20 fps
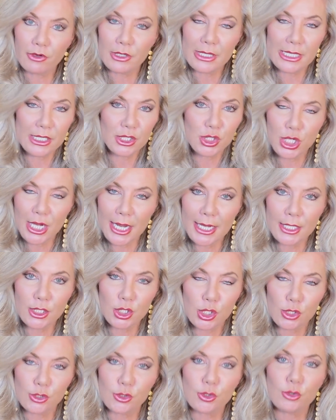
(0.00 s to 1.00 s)
for these
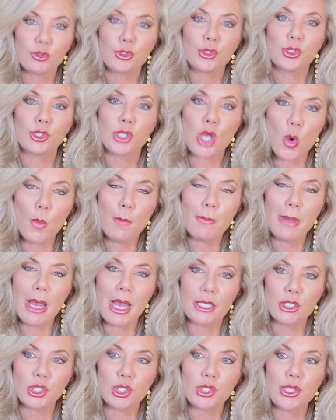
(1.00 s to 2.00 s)
changes. There's so
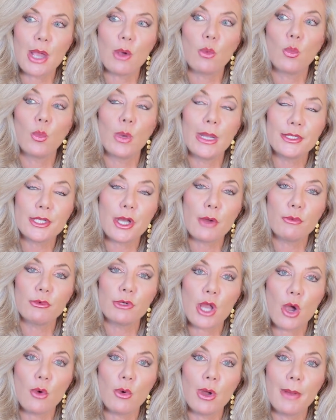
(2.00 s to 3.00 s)
much that we
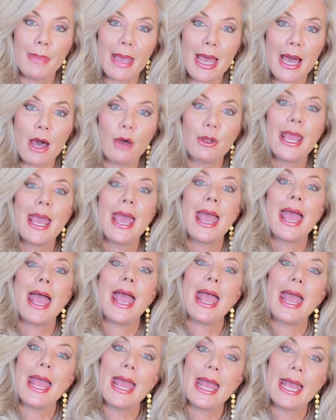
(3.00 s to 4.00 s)
don't know about.
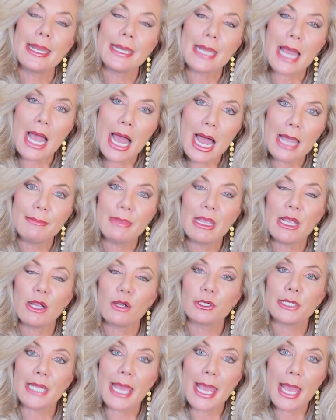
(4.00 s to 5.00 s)
And I'm
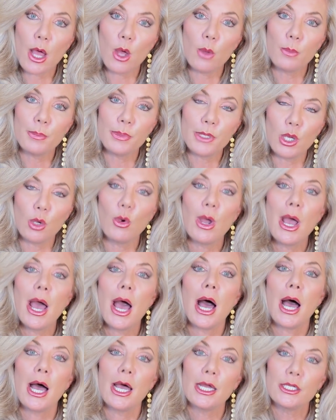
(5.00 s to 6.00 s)
here to help you
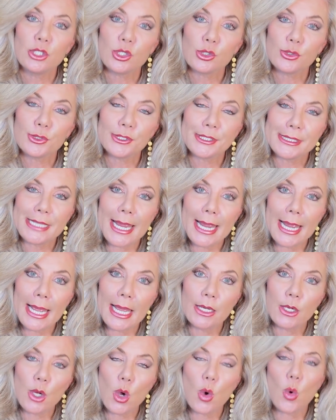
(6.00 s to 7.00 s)

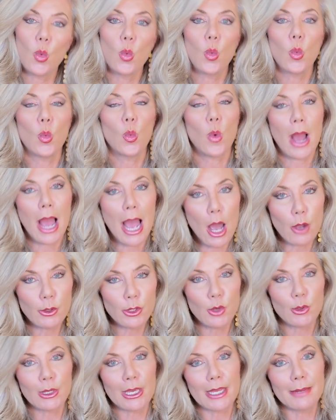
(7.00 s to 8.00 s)
understand how
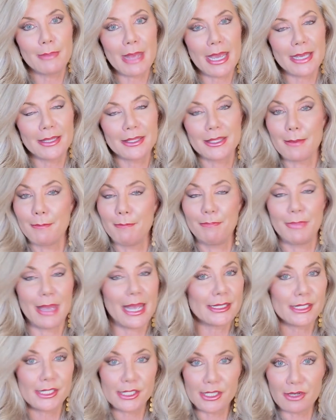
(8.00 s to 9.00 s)
you can make the
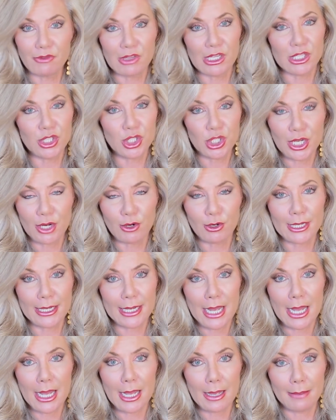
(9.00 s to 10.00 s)
best of this year to
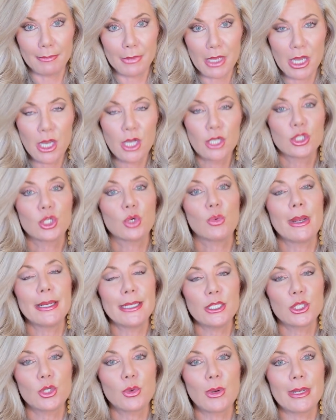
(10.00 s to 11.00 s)
come,
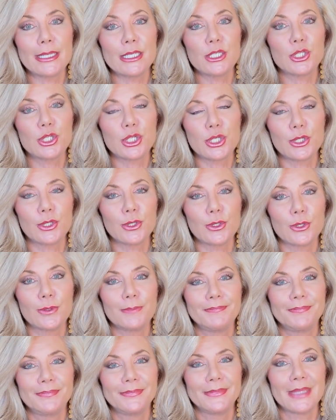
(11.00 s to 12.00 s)

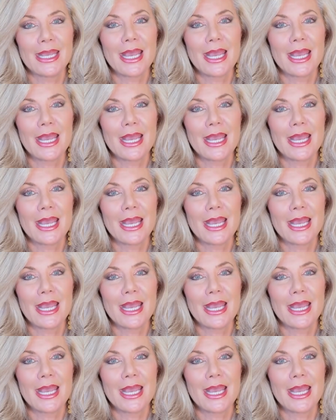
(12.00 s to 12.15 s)
2022.